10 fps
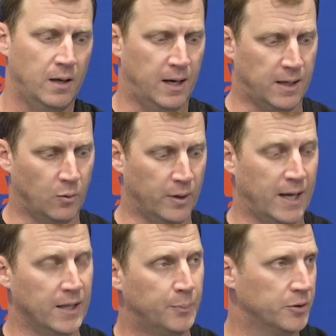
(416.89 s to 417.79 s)
and they went
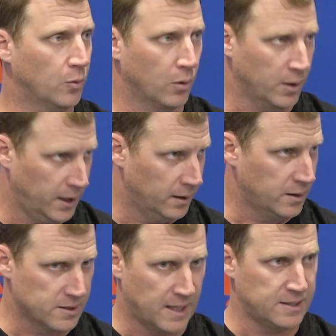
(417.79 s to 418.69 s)
out and they put the work in,
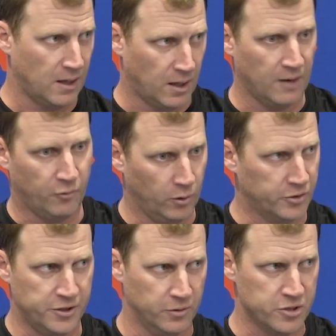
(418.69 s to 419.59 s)
because that's how life
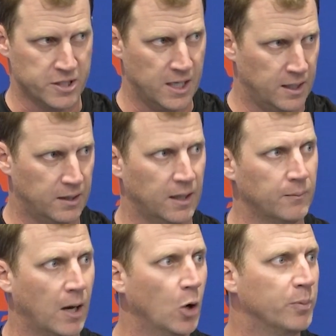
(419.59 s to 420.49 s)
works. You don't just get anything
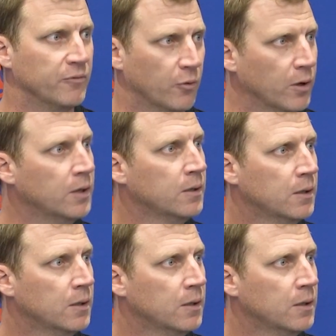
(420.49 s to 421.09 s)
by hoping for it.